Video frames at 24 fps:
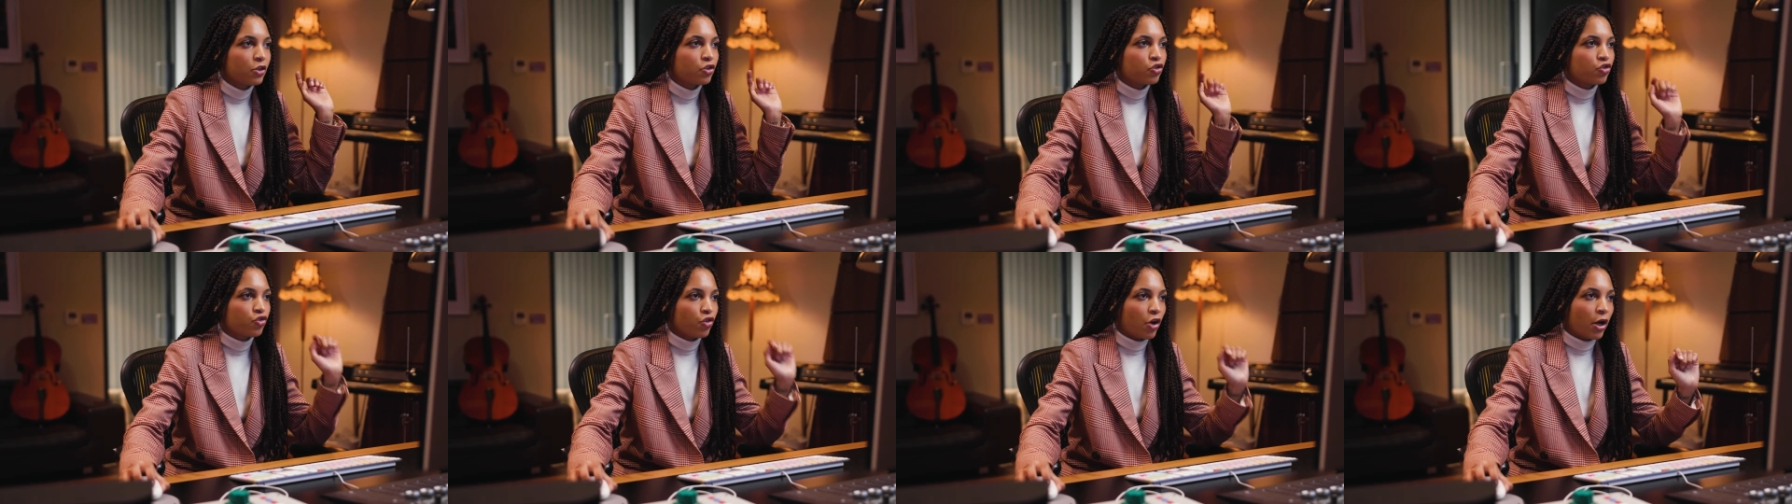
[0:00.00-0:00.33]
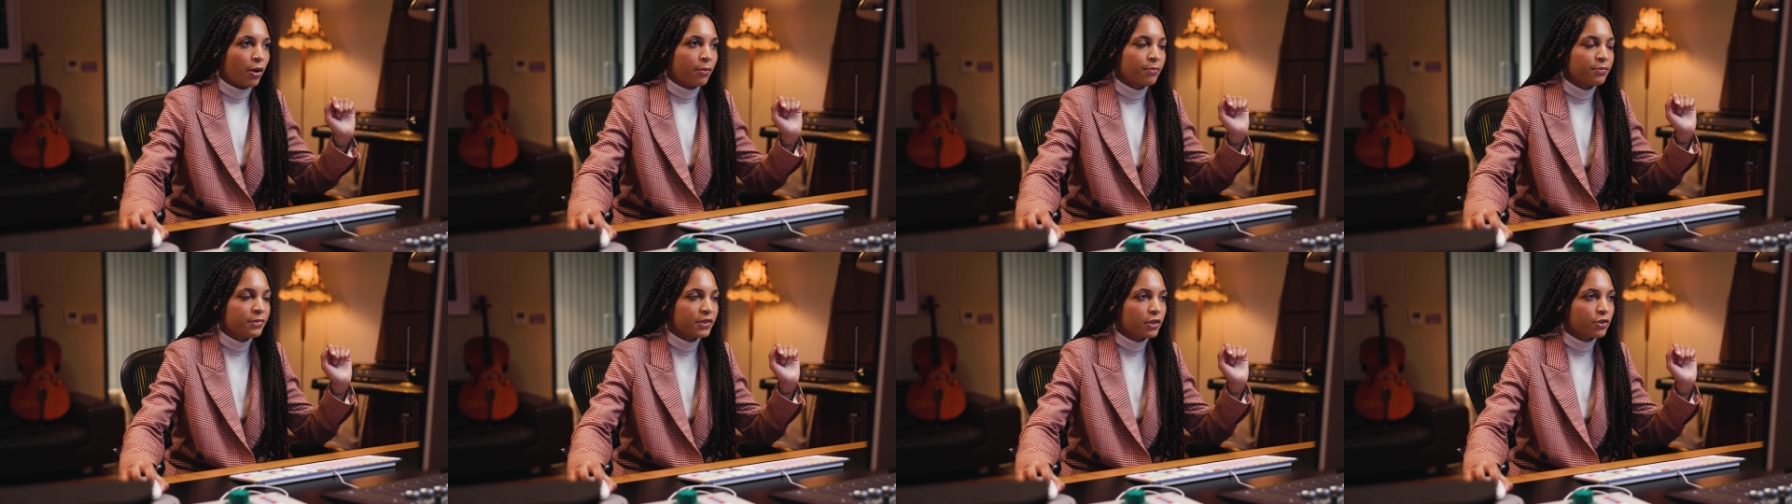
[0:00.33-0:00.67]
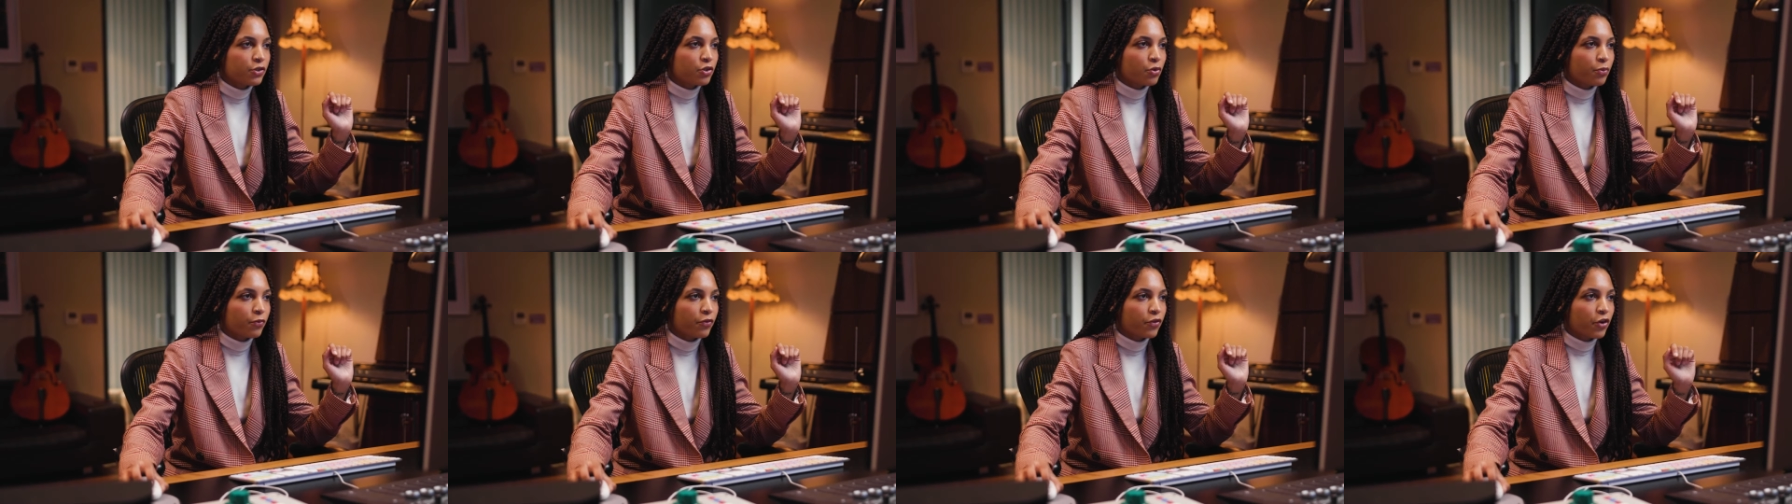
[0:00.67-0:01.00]
drums.
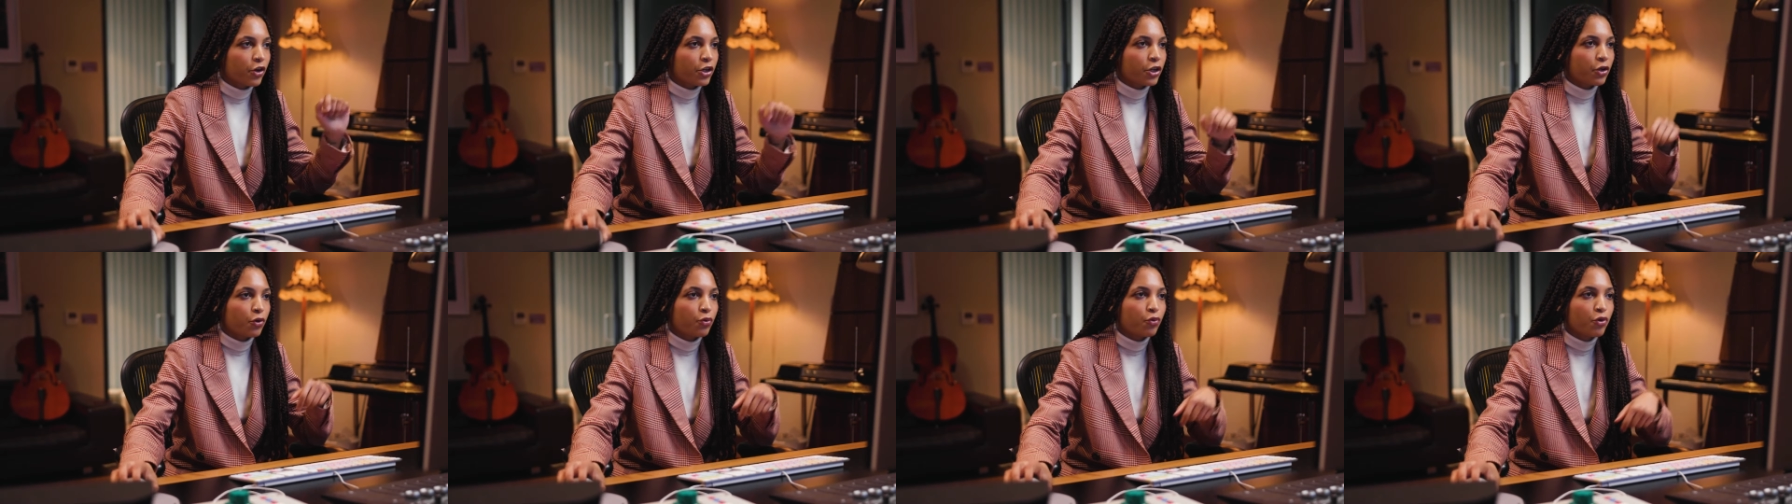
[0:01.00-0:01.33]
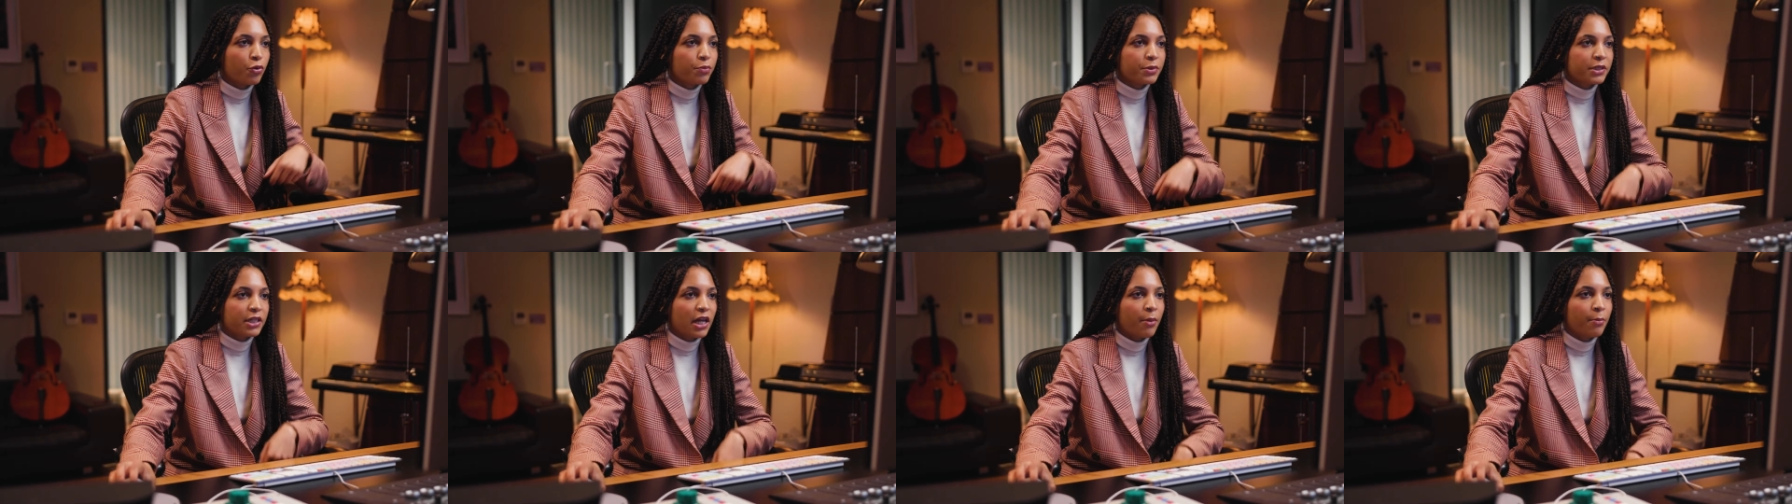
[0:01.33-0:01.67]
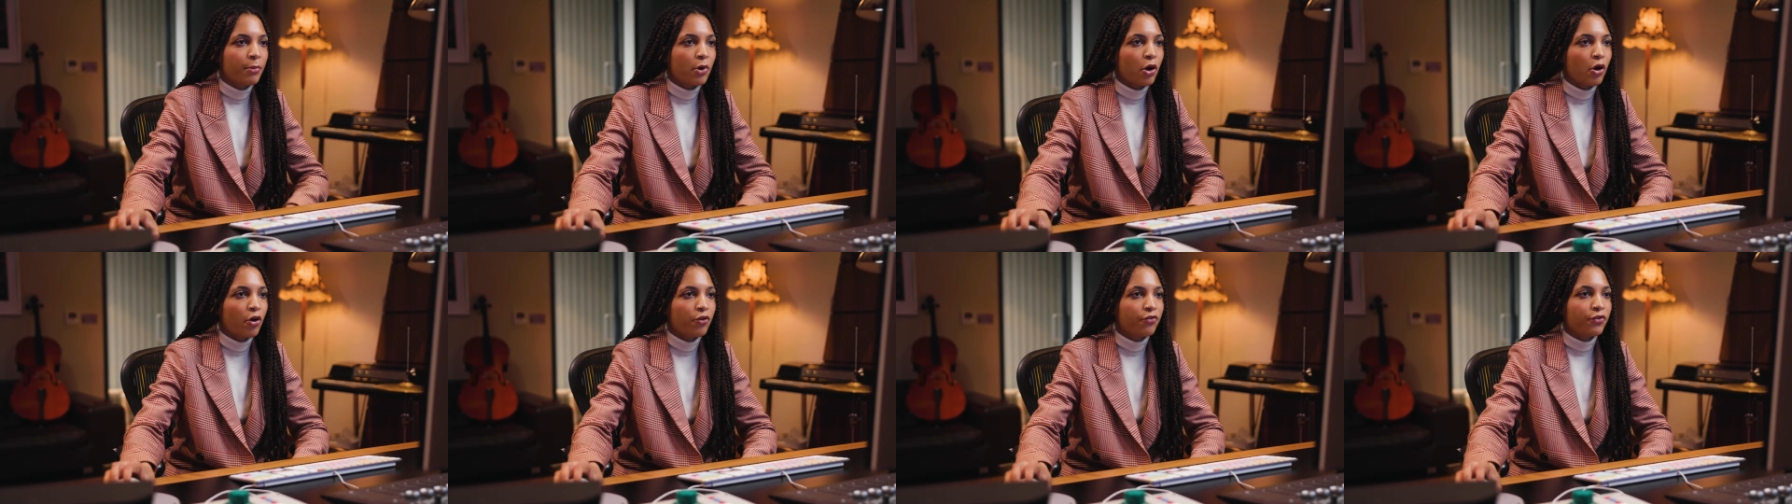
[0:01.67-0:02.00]
So we've got a group
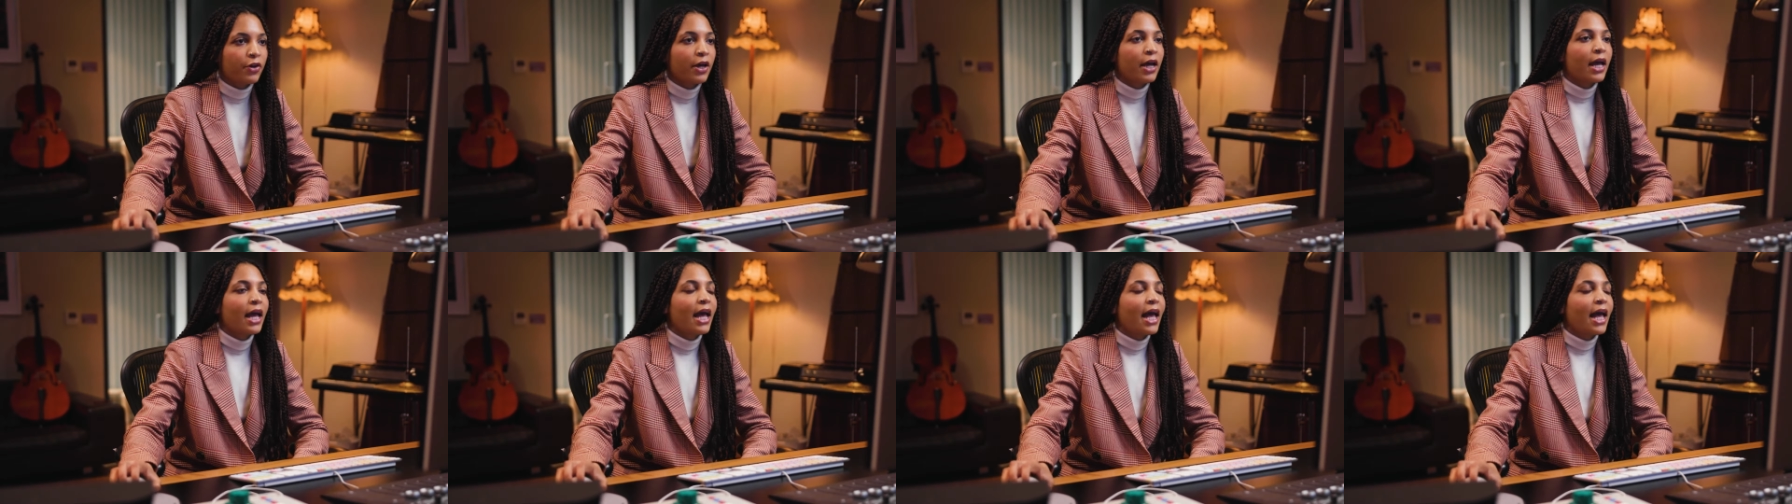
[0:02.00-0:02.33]
stem of